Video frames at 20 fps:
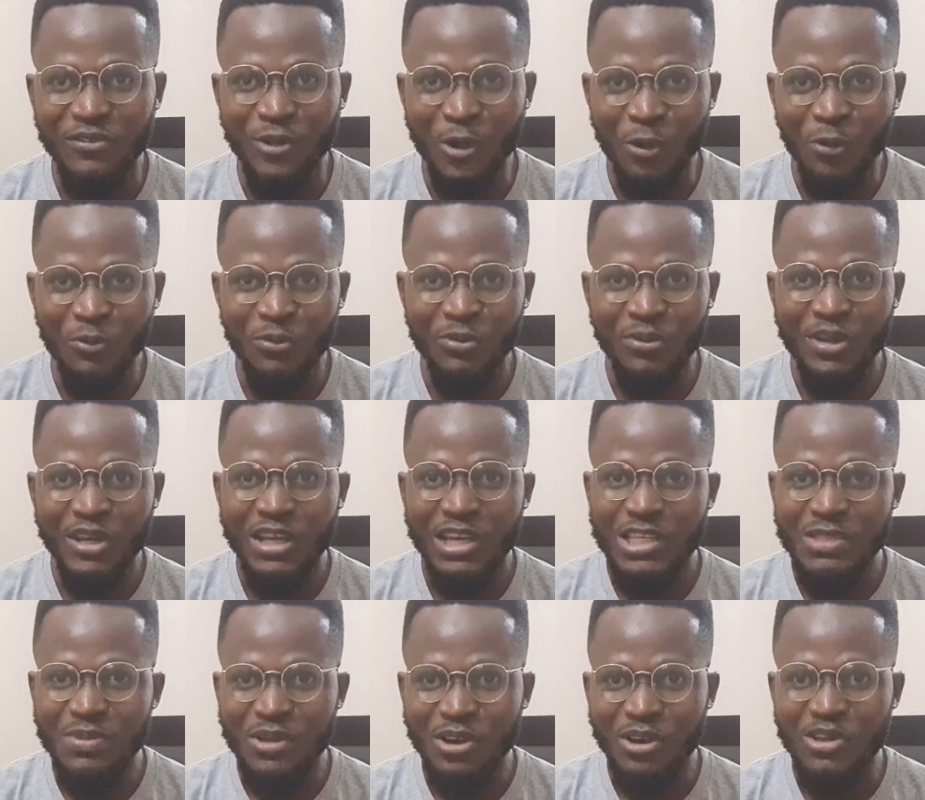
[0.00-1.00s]
No,
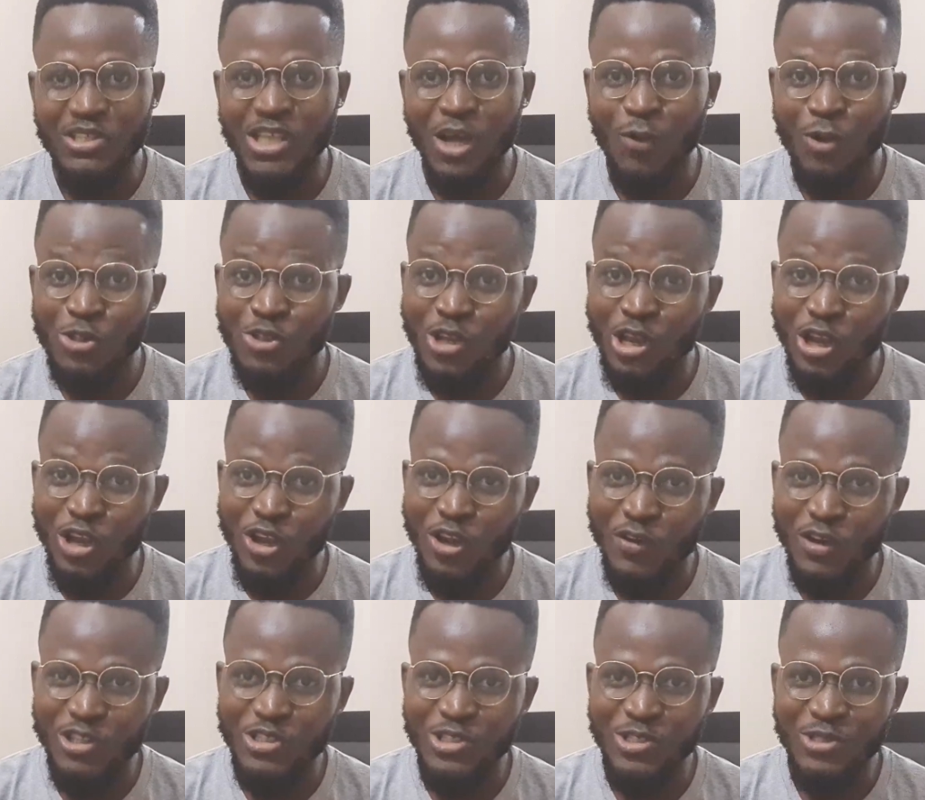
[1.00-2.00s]
it's because I want to
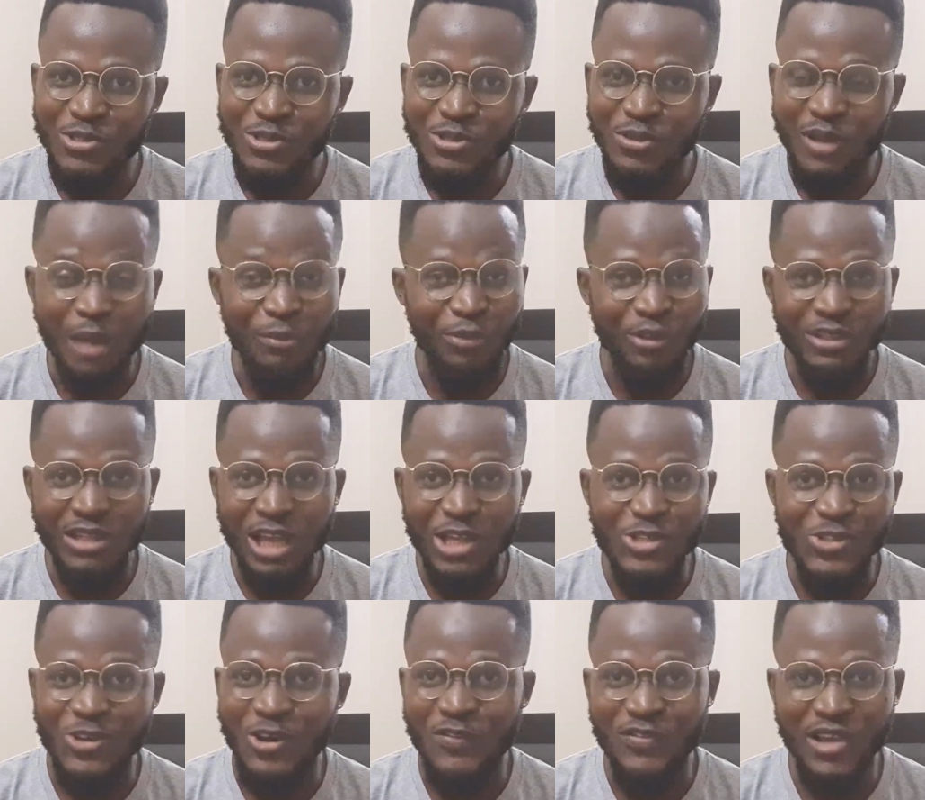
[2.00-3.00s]
encourage you. I'm not that
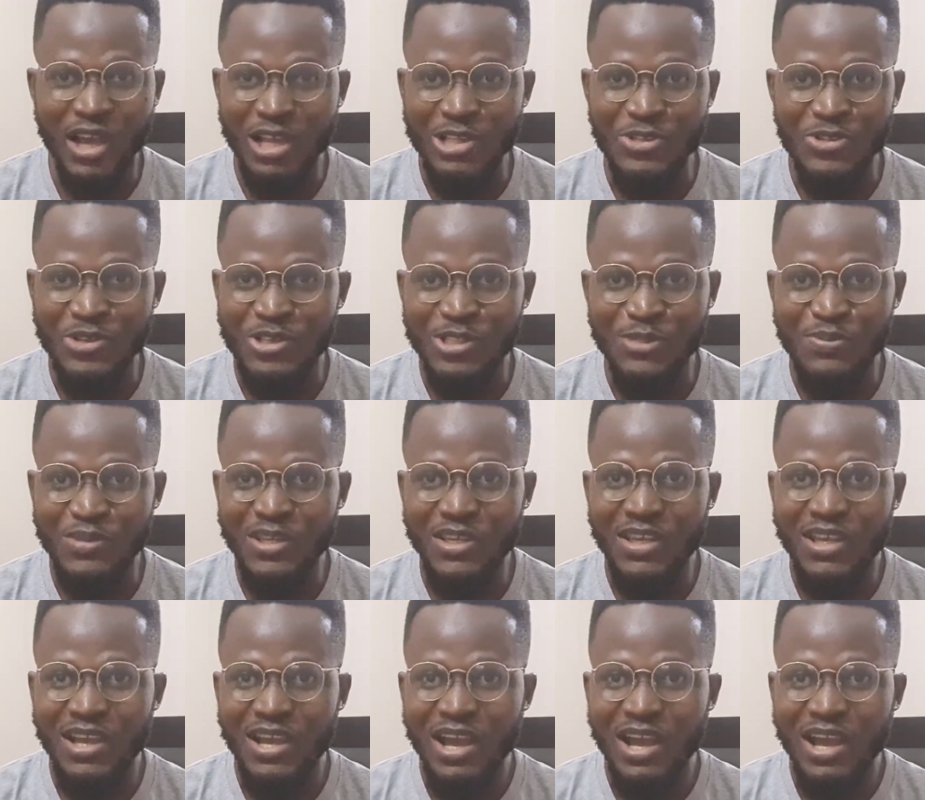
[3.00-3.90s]
show off guy, trust me.